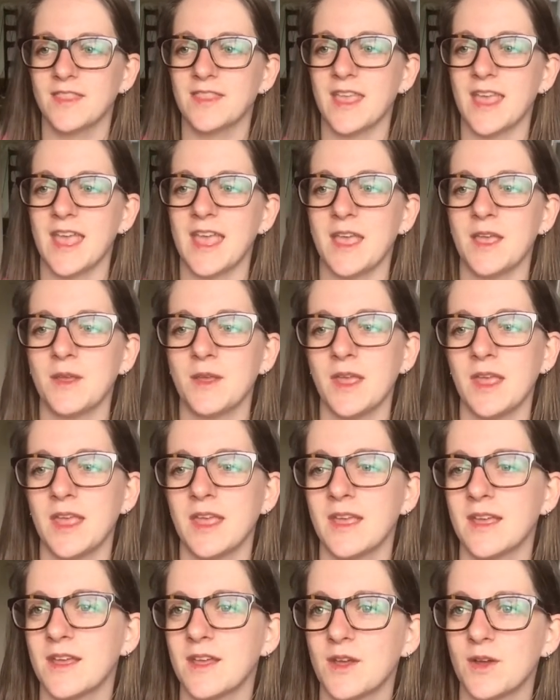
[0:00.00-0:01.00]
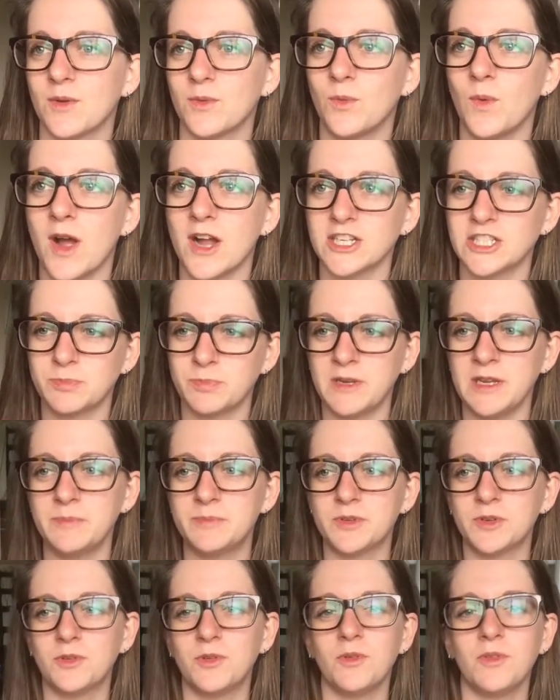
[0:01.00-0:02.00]
They watch
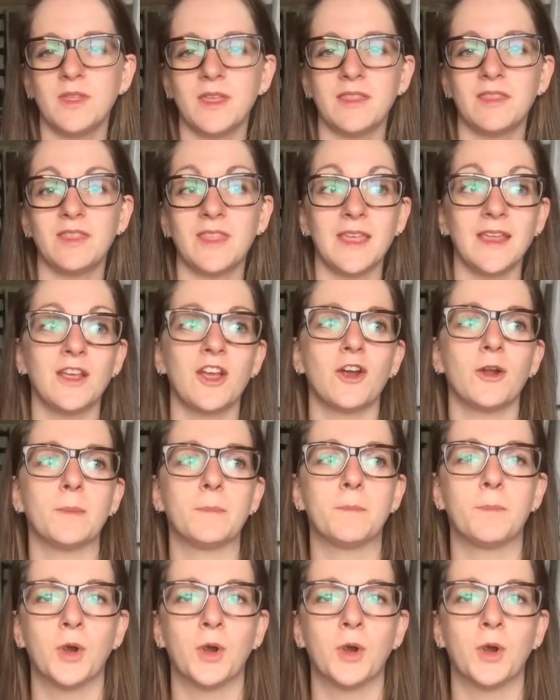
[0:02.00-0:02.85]
people who they think are